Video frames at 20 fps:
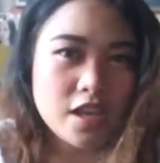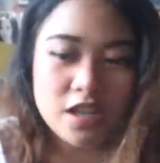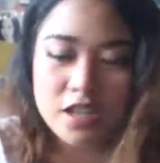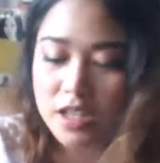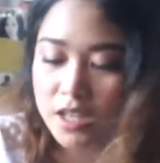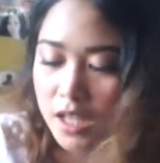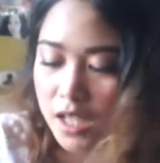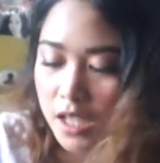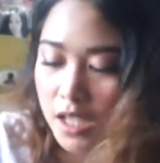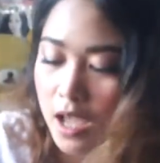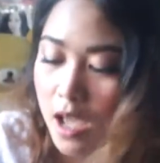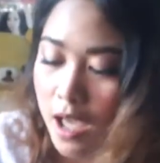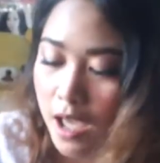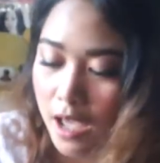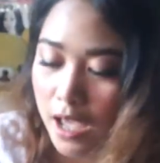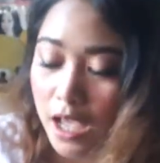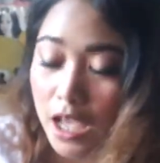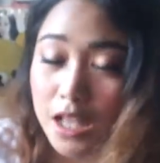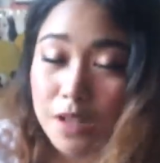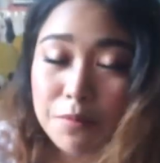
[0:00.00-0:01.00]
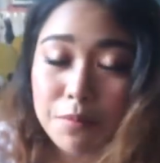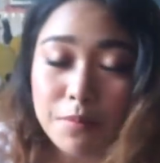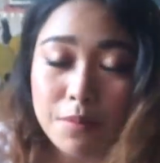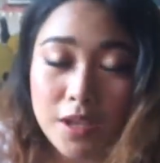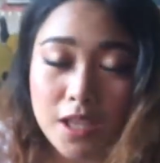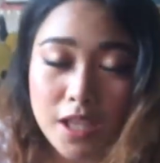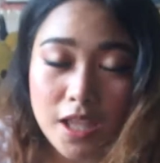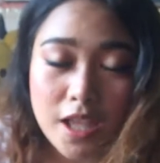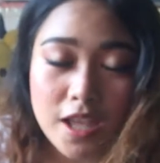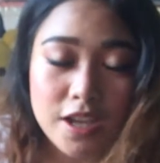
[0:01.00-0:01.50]
hair day. And
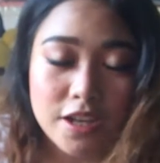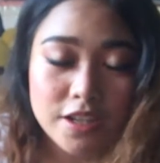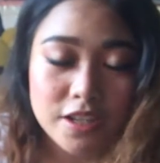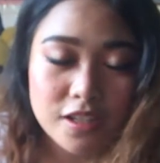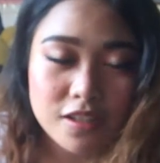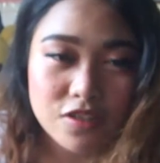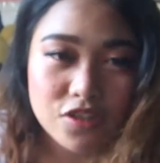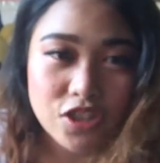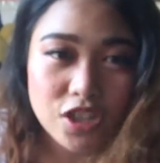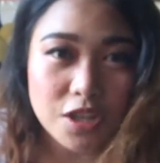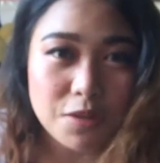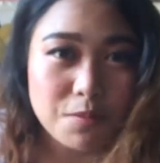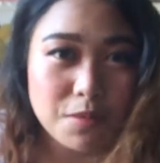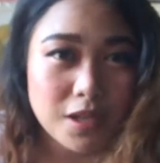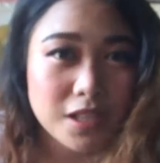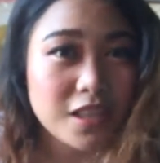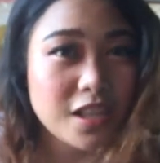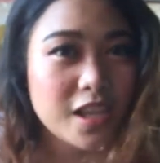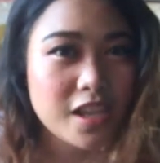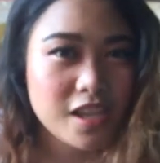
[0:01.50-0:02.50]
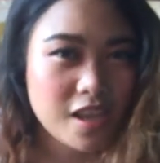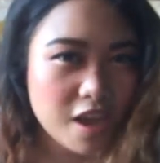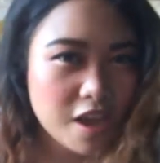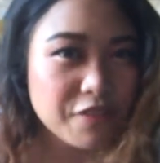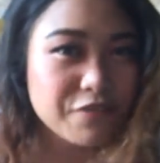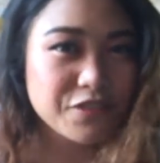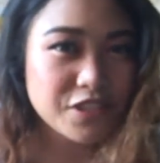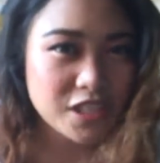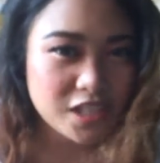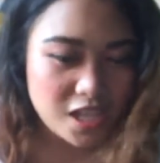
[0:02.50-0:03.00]
my hair is really bad, like,
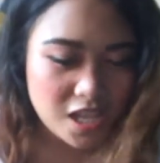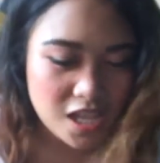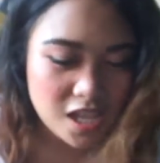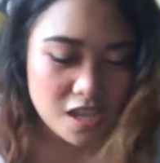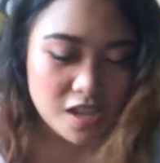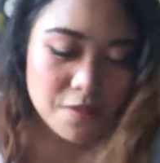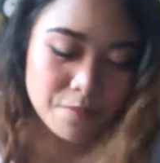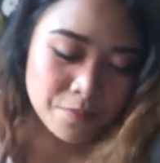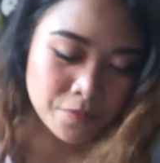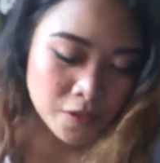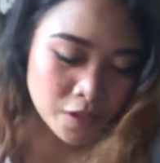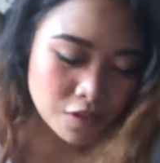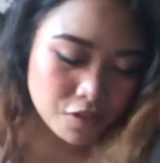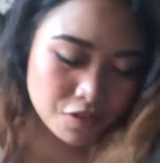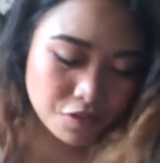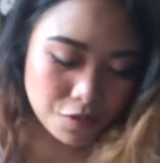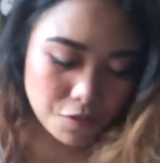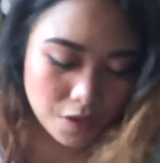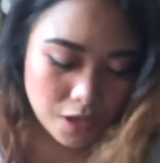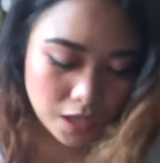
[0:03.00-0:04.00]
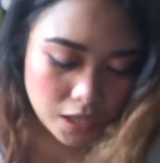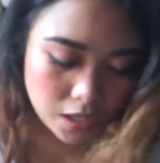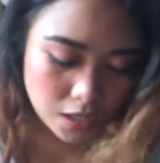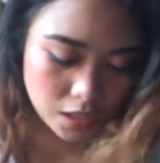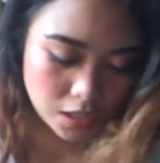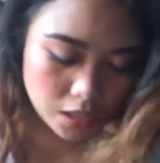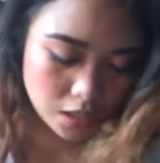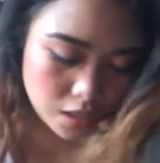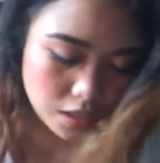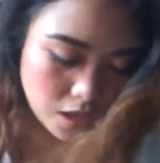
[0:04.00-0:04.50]
every day. So, I
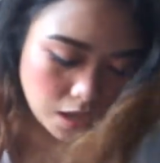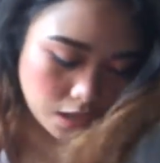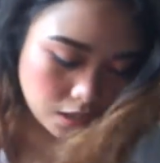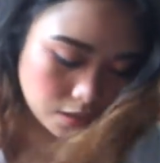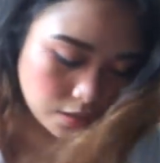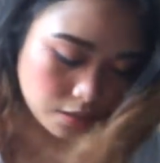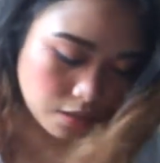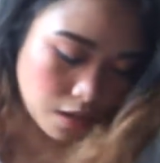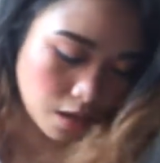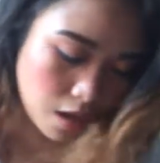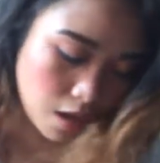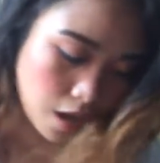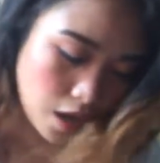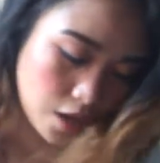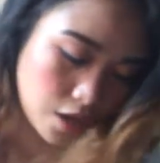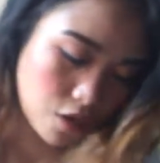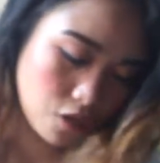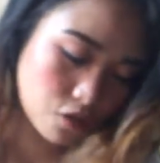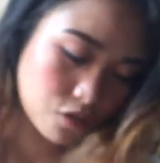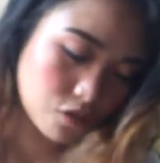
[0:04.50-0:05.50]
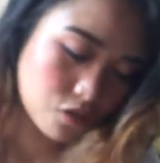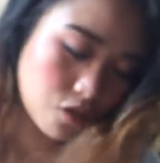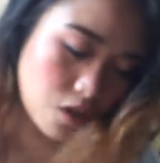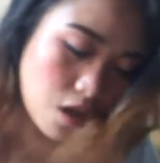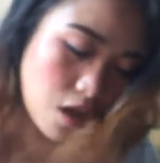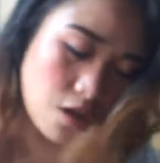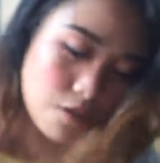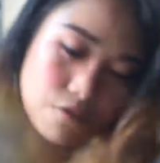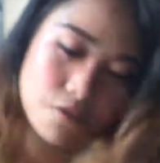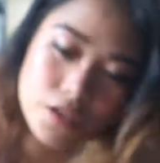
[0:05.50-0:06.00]
need that. I also
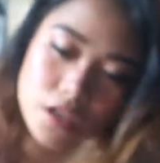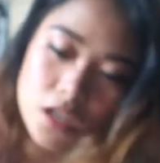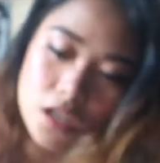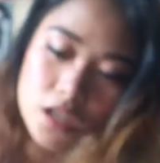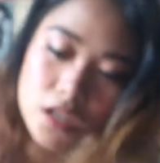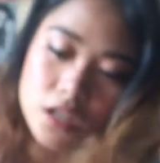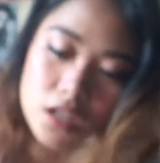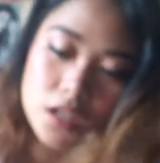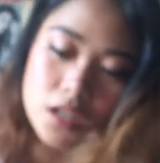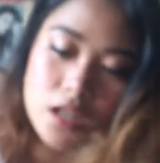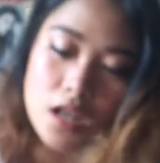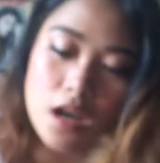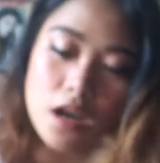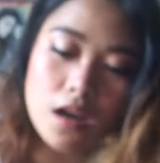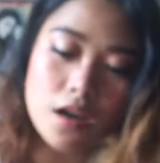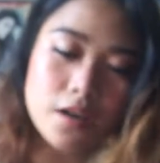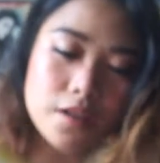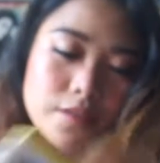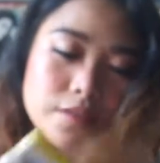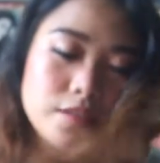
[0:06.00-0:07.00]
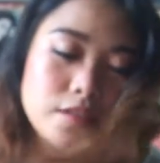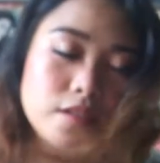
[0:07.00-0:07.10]
have here the